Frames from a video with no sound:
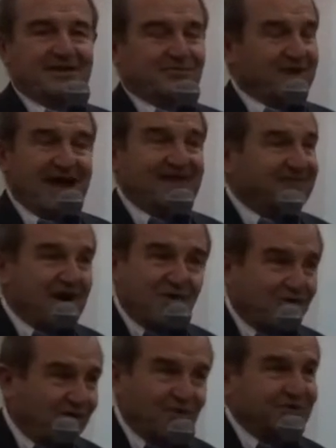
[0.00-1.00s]
We have
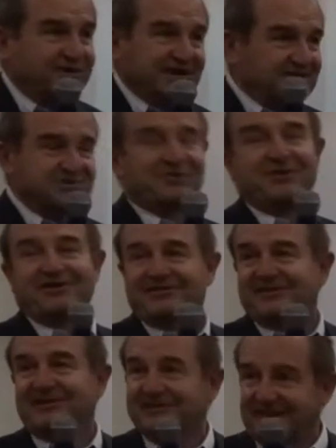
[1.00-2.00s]
our own interest
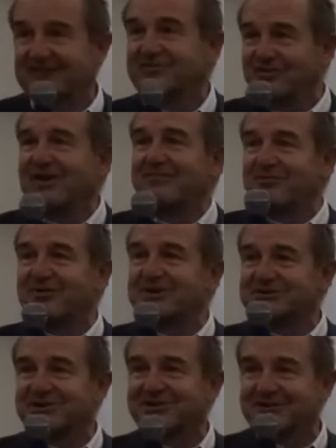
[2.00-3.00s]
in that
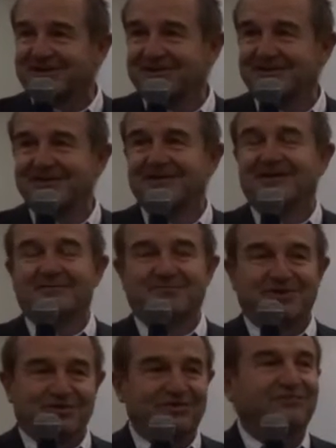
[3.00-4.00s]
collaboration
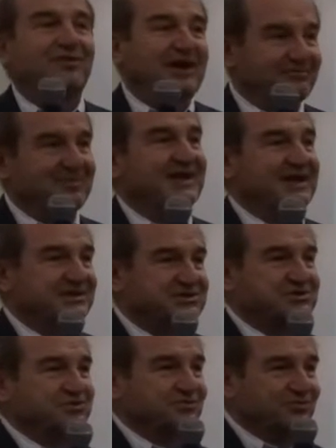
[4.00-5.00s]
because you have
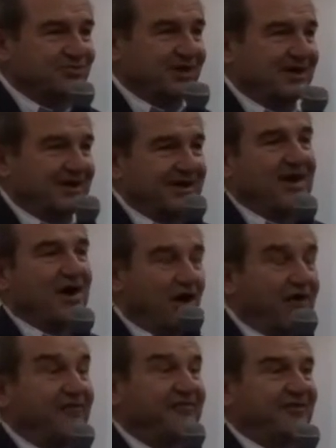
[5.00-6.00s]
managed to
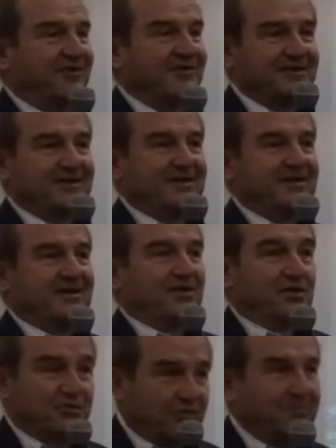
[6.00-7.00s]
offer
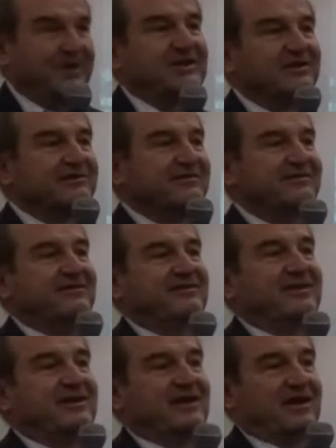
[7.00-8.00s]
a competence
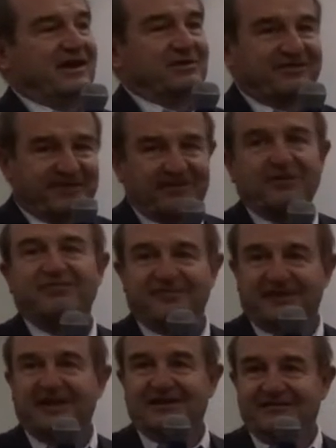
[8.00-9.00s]
and a set of
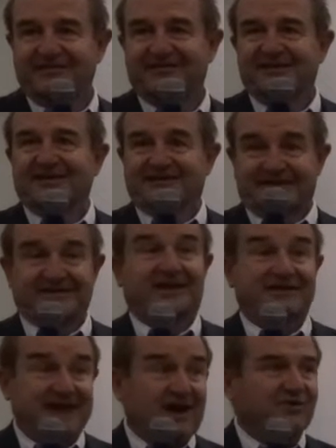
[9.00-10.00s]
skills that
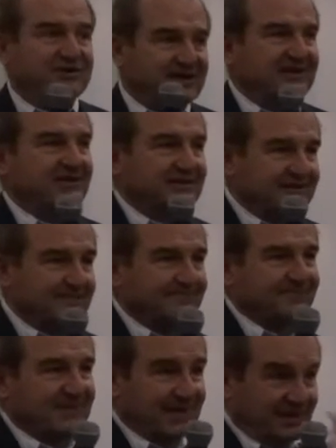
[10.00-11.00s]
are now
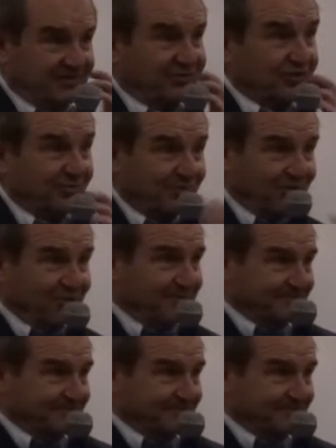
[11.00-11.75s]
needed in the global